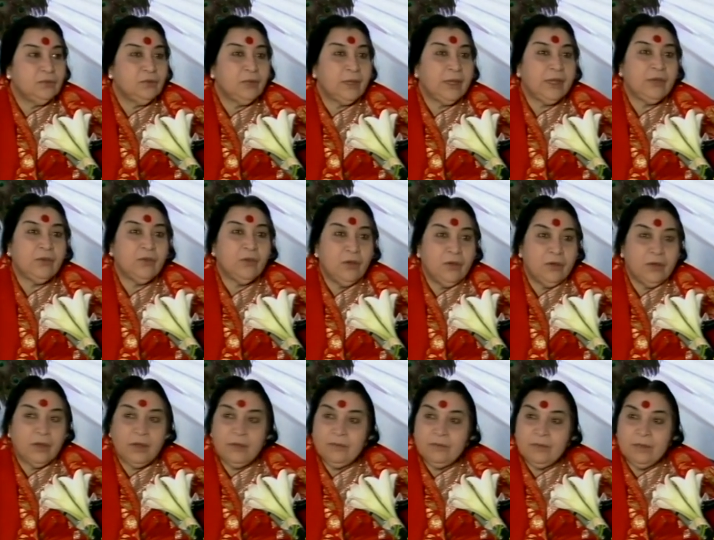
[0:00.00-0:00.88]
So I called
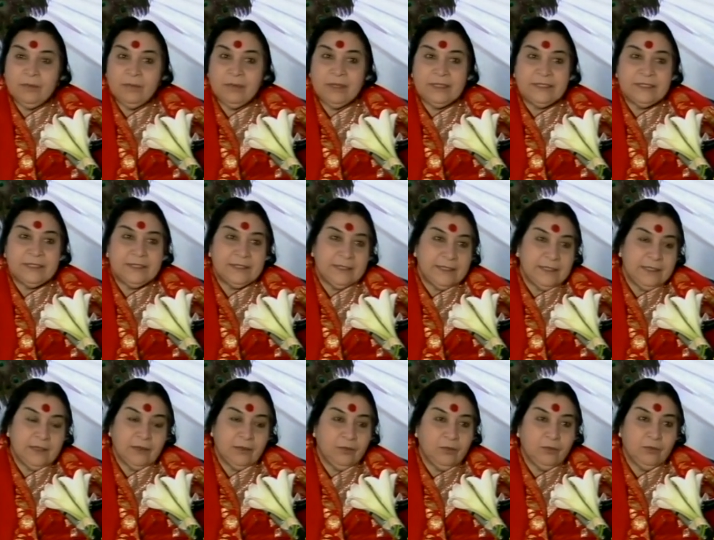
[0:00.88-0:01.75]
all of them. I said, see,
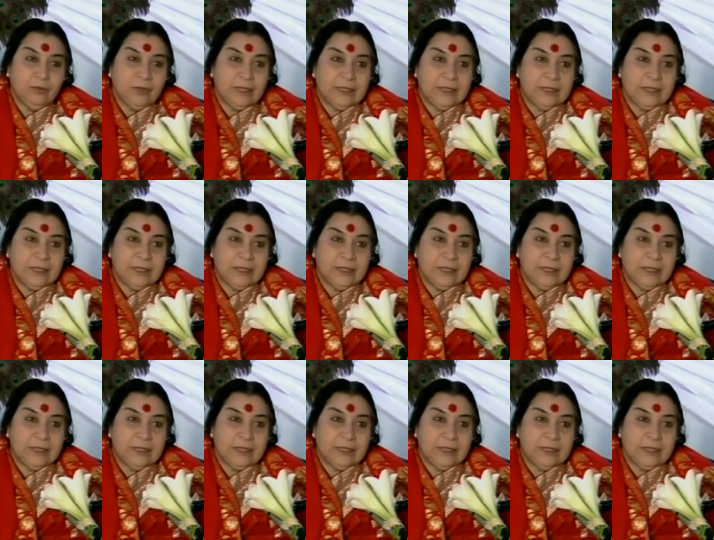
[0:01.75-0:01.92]
now you